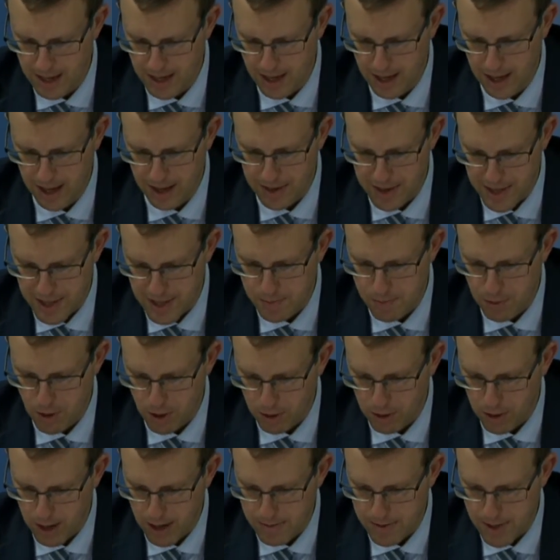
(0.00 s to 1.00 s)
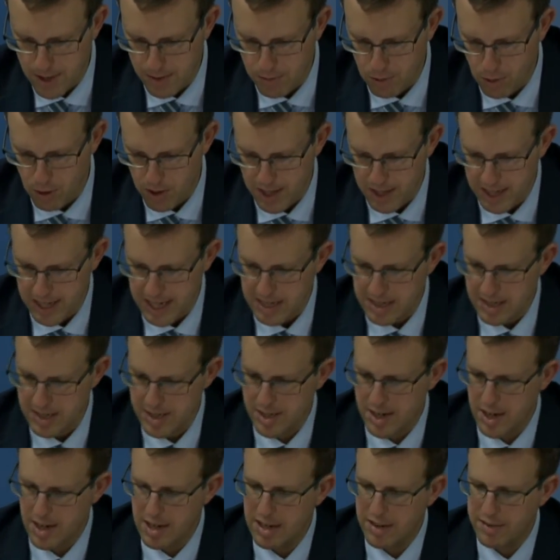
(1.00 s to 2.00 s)
uh, this program supported a
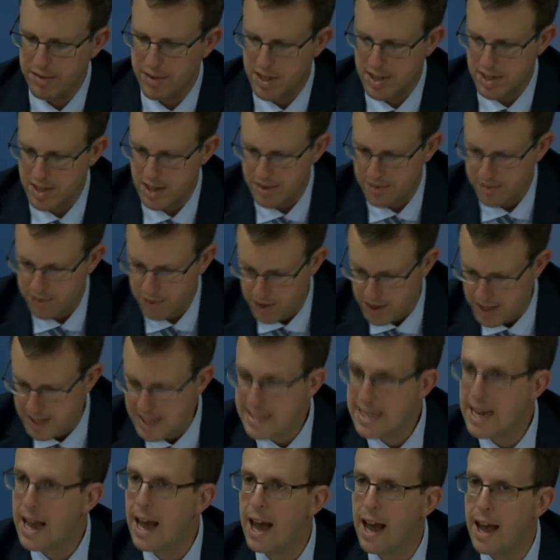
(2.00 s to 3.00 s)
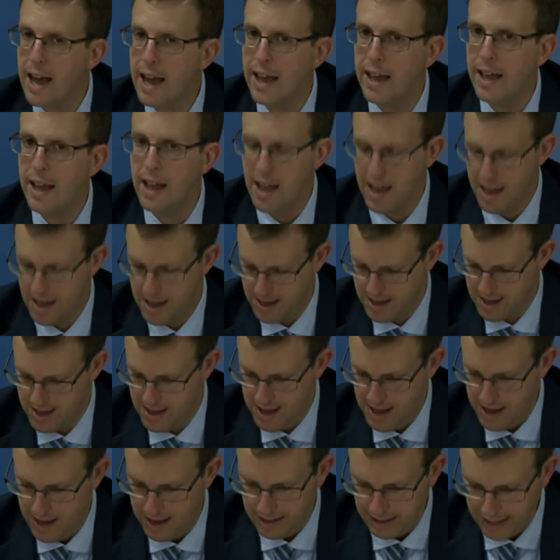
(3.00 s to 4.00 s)
study visit for the Thai
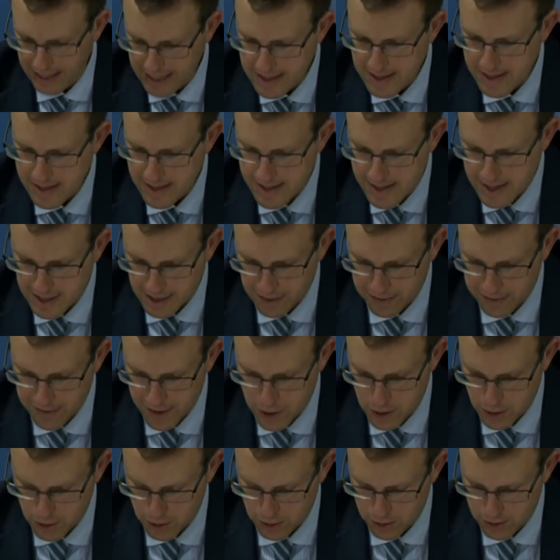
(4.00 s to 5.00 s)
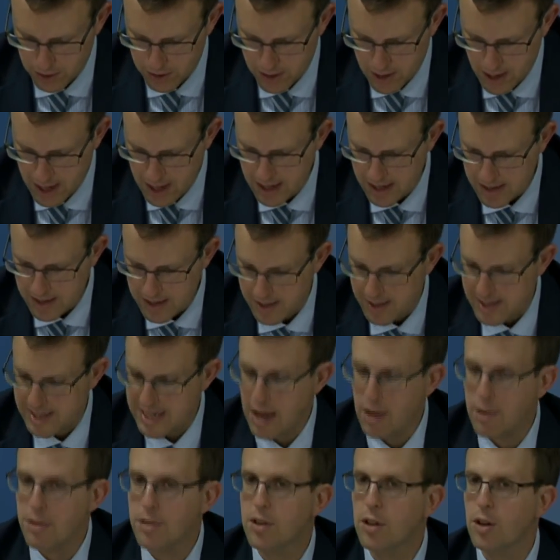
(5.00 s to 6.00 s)
uh, licensing officials to
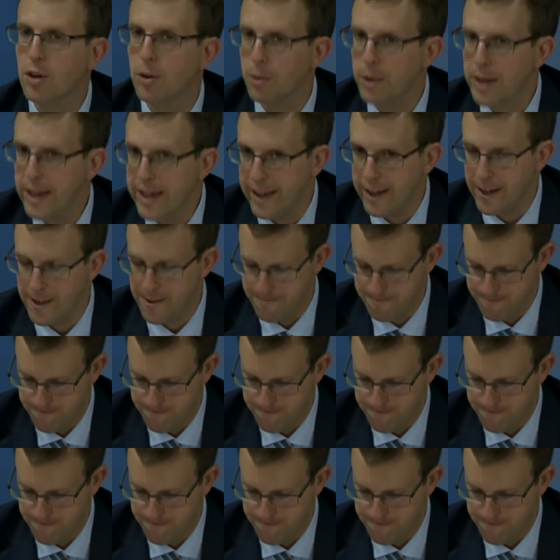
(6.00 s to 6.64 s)
South Korea.